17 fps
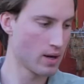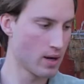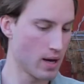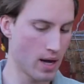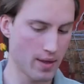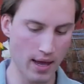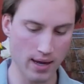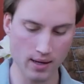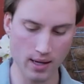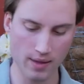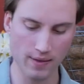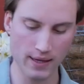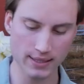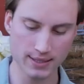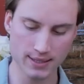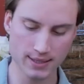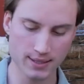And then in
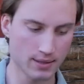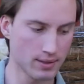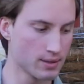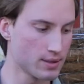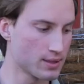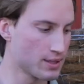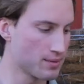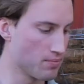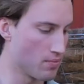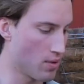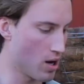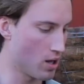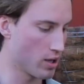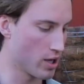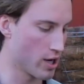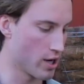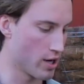this
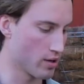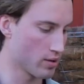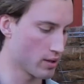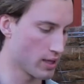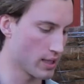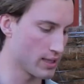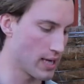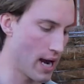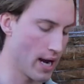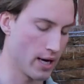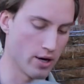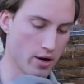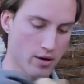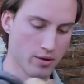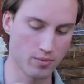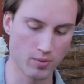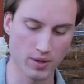smaller container,
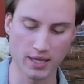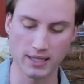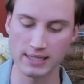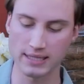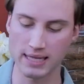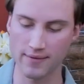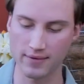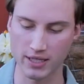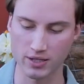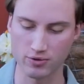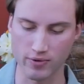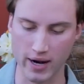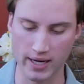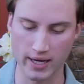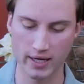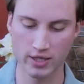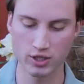the one that doesn't have any
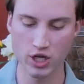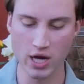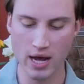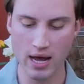drainage,